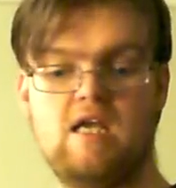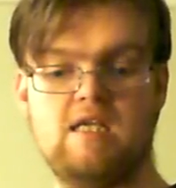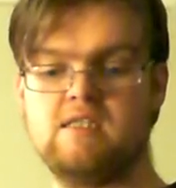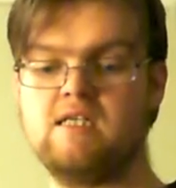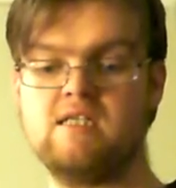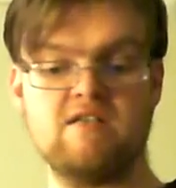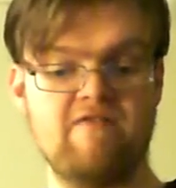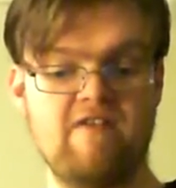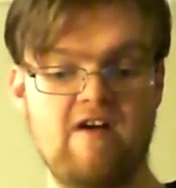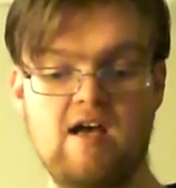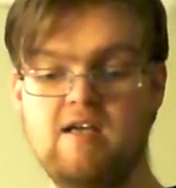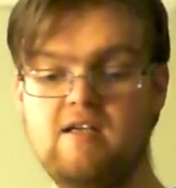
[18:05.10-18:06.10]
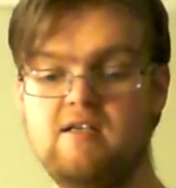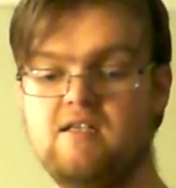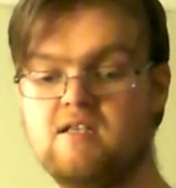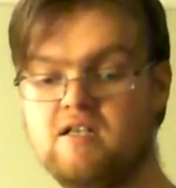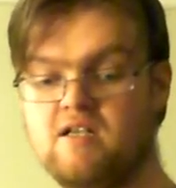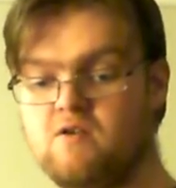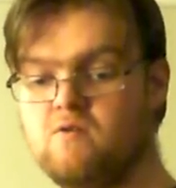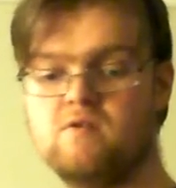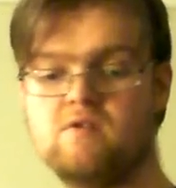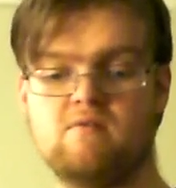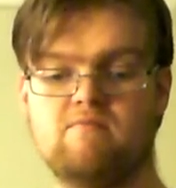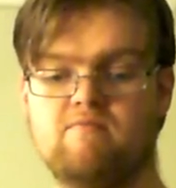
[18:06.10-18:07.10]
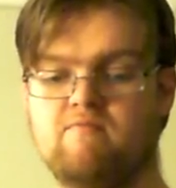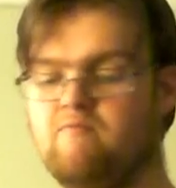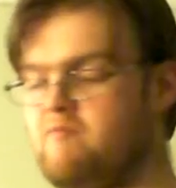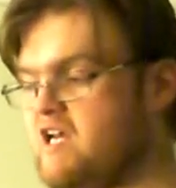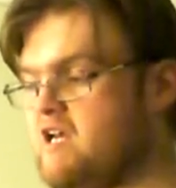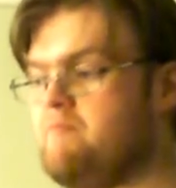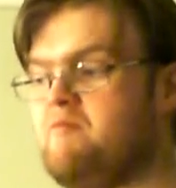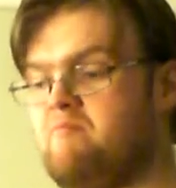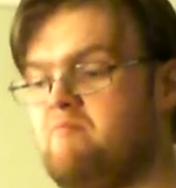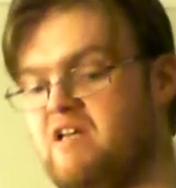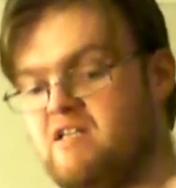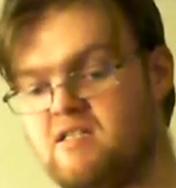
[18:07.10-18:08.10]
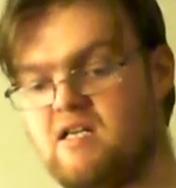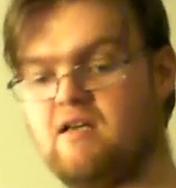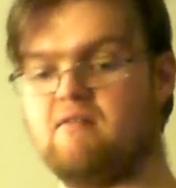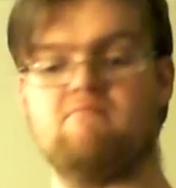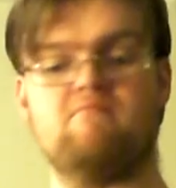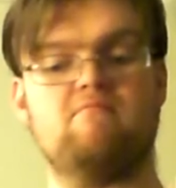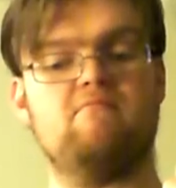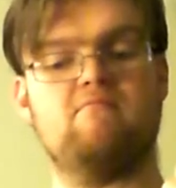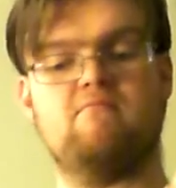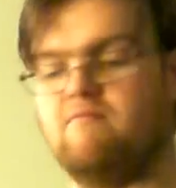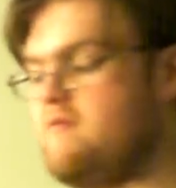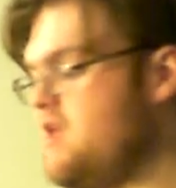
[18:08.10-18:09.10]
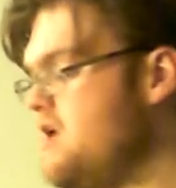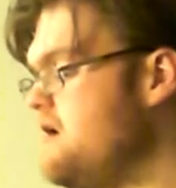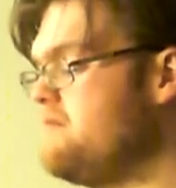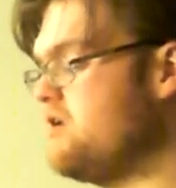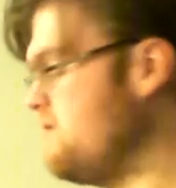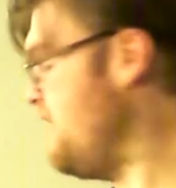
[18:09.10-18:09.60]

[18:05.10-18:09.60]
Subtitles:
It's easy to find, easy to use, you pick up a big stick. But